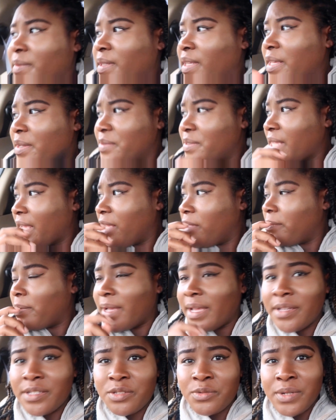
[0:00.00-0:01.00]
He was eight
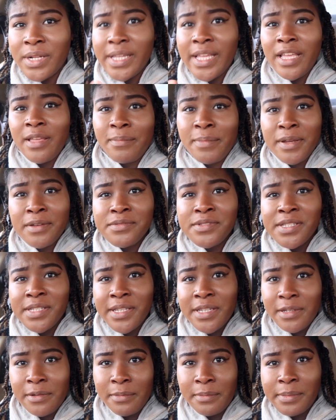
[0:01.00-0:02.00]
pounds when I gave birth to
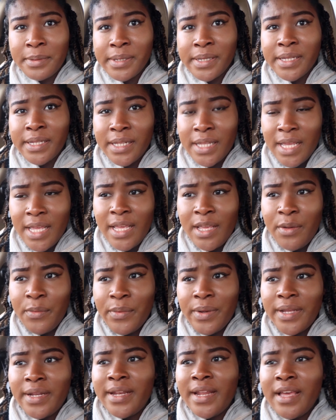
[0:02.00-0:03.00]
him. But
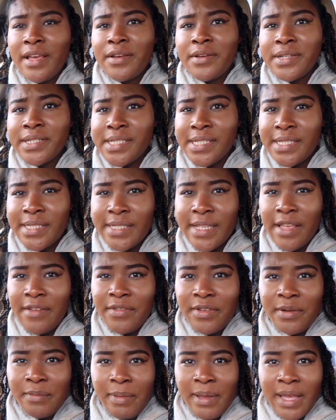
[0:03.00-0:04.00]
right now he's
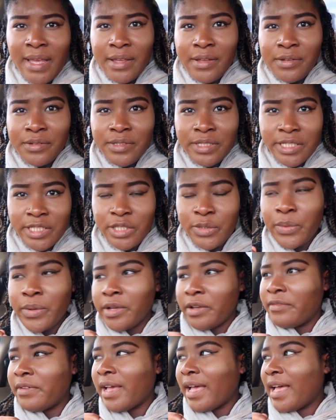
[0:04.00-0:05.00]
seven pounds and
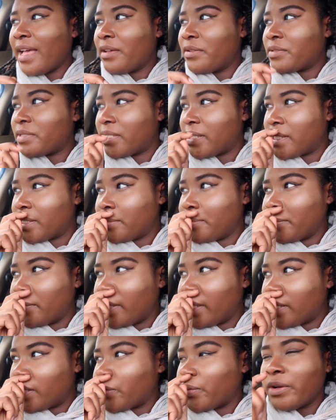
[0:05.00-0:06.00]
twelve ounces.
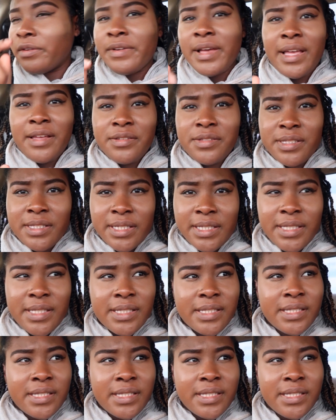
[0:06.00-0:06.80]
And twelve ounces.